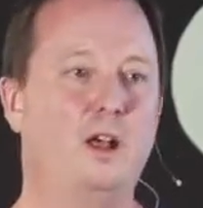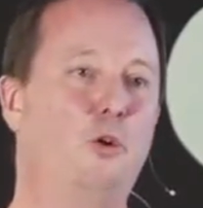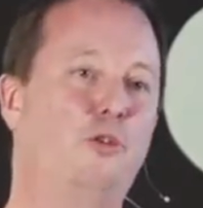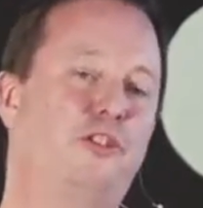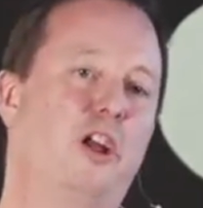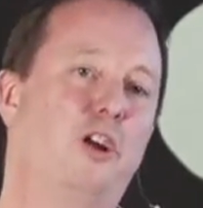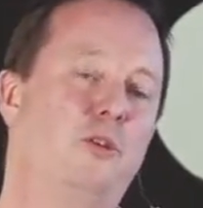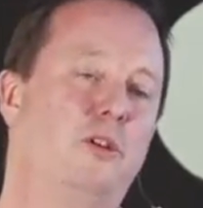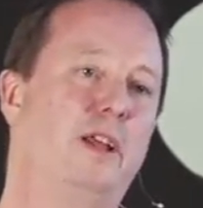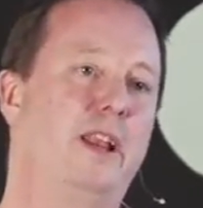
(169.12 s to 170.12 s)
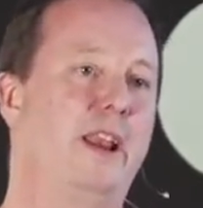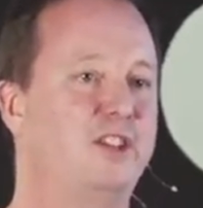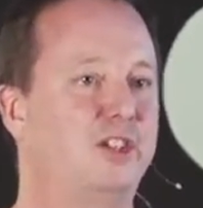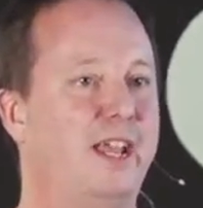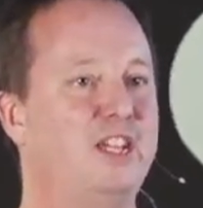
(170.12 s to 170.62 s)
Also, in an
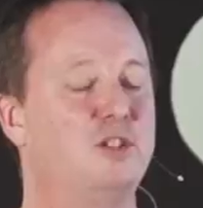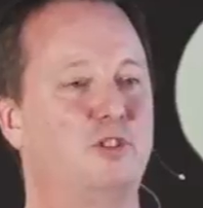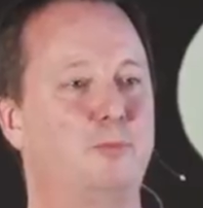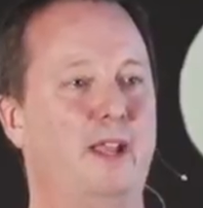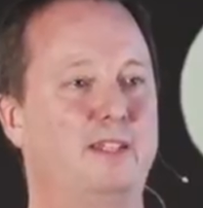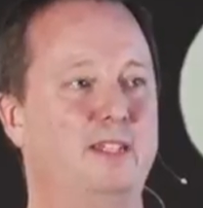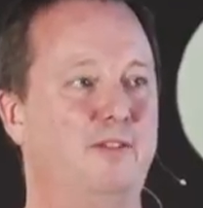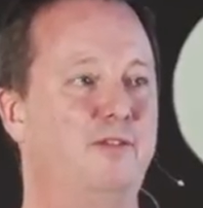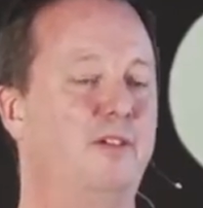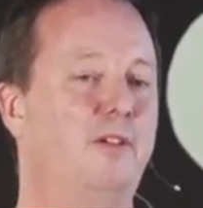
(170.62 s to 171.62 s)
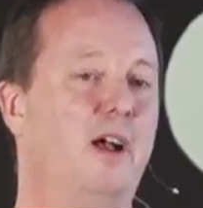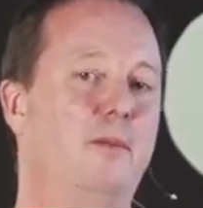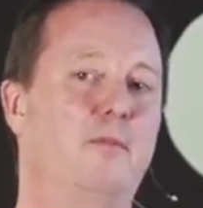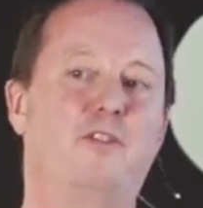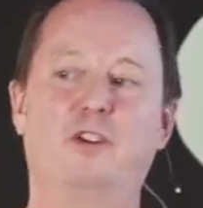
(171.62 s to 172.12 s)
education perspective,
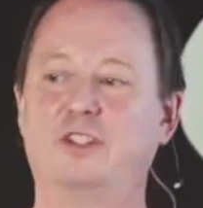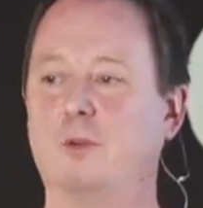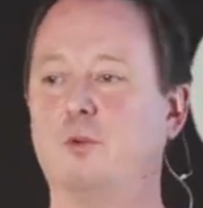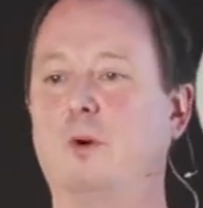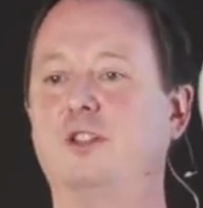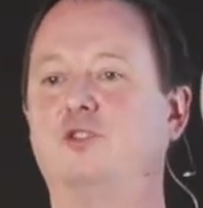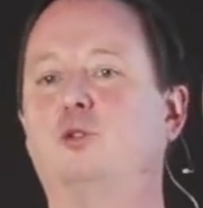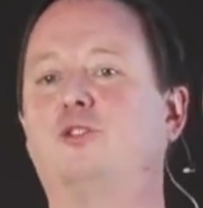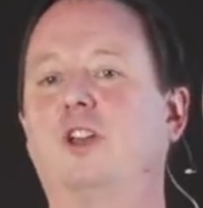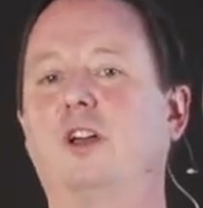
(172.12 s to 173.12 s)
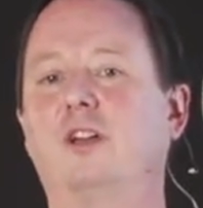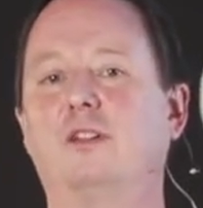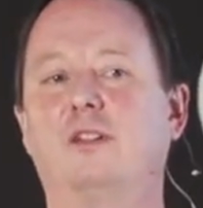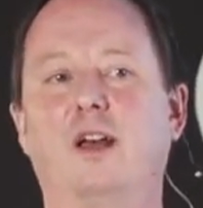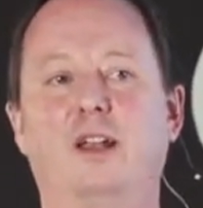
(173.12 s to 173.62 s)
um, for example, my daughter
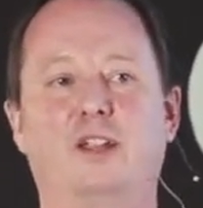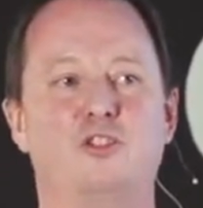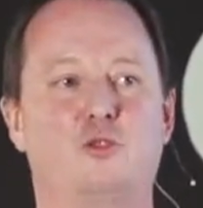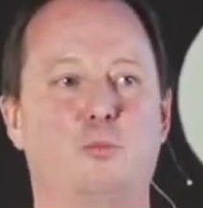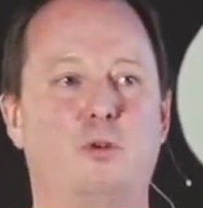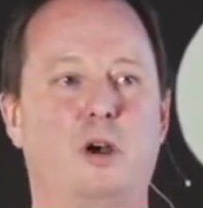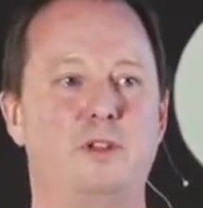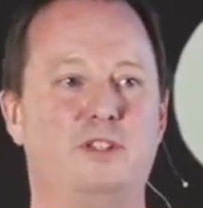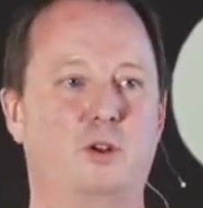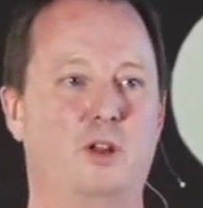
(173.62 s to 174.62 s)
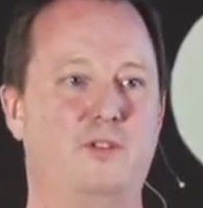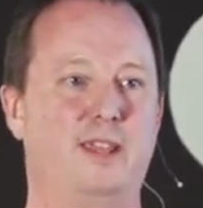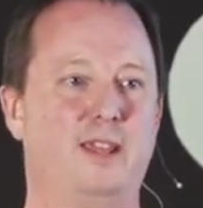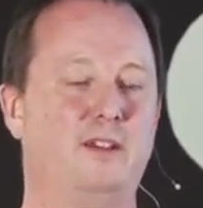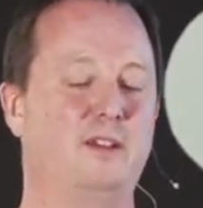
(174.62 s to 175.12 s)
uh, goes to a primary school over
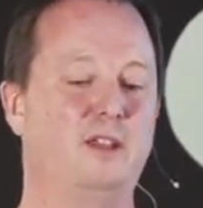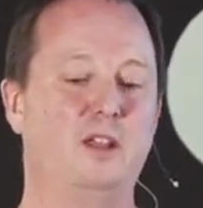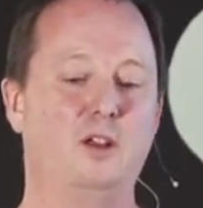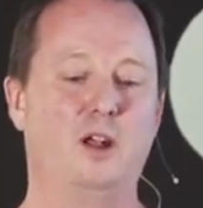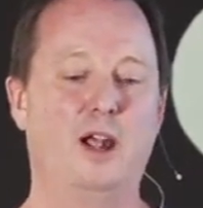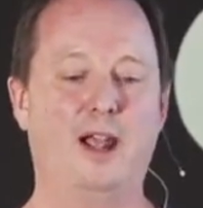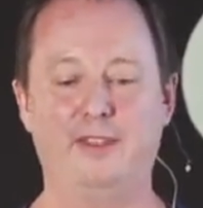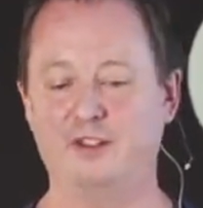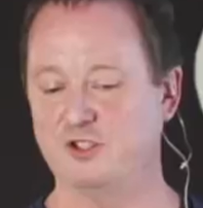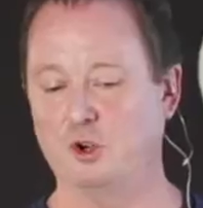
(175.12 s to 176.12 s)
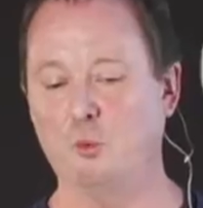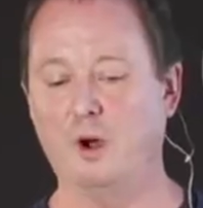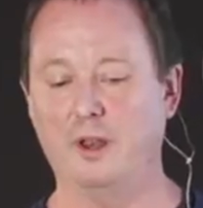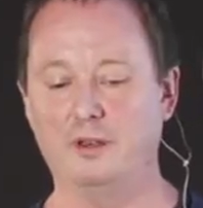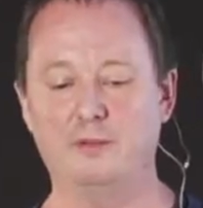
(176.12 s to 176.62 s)
here, and there is not
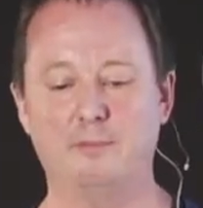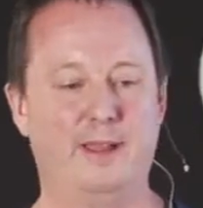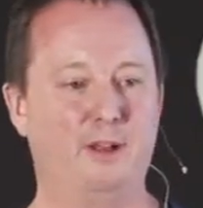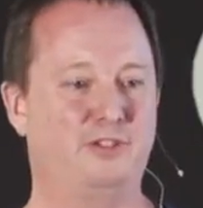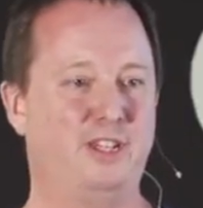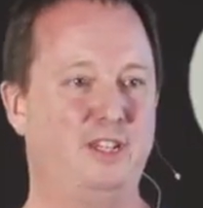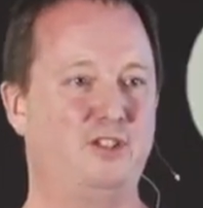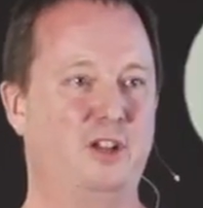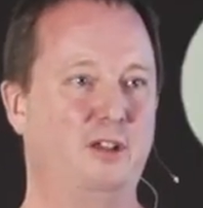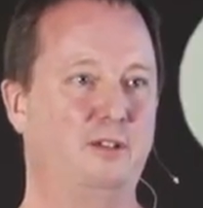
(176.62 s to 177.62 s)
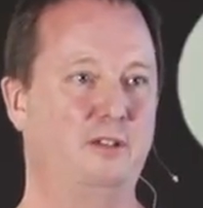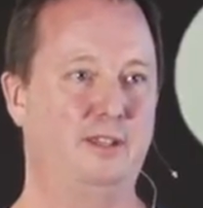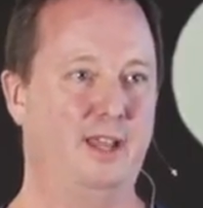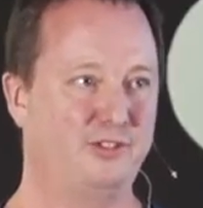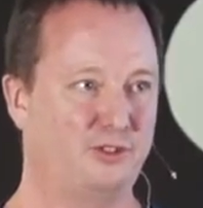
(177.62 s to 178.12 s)
one male teacher
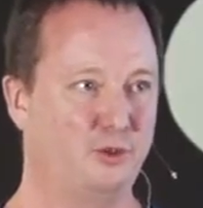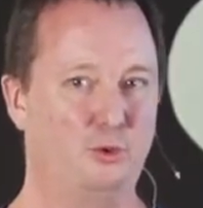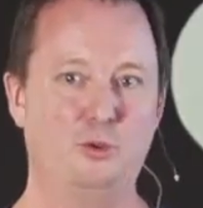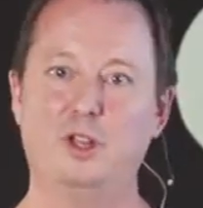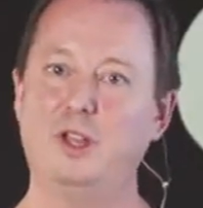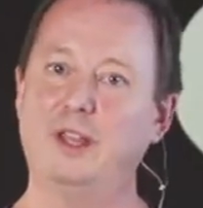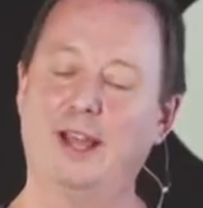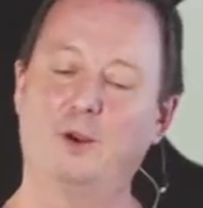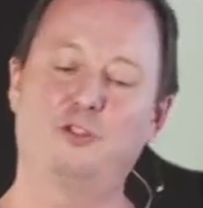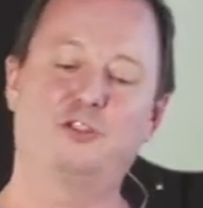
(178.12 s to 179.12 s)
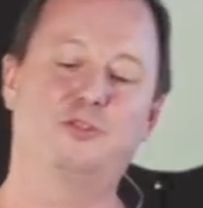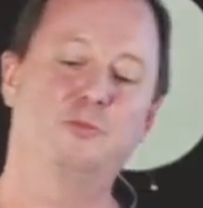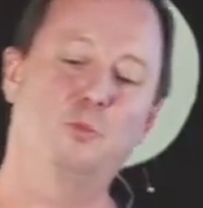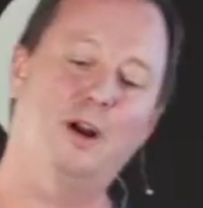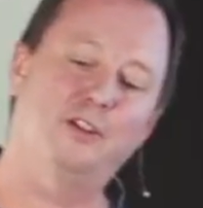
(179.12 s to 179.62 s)
in that school. Now,
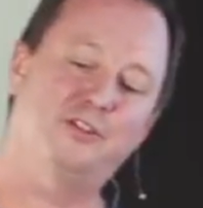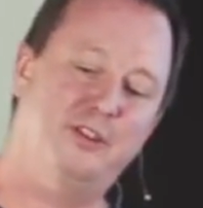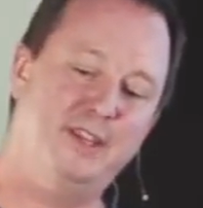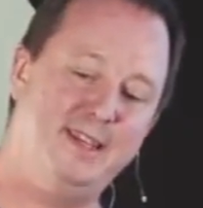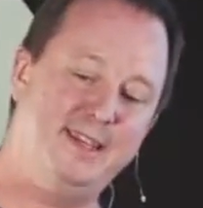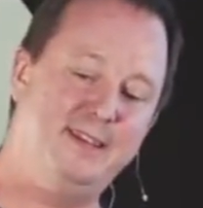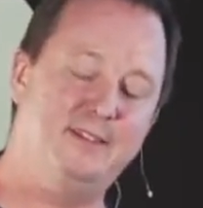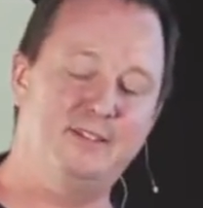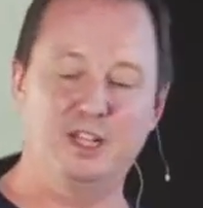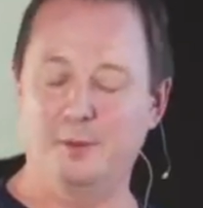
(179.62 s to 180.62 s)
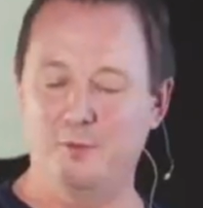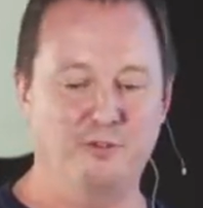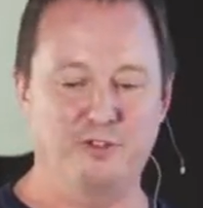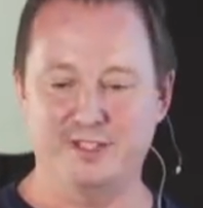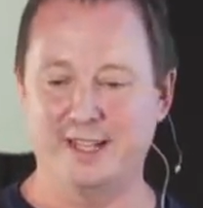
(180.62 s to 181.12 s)
whilst the, don't get me wrong for a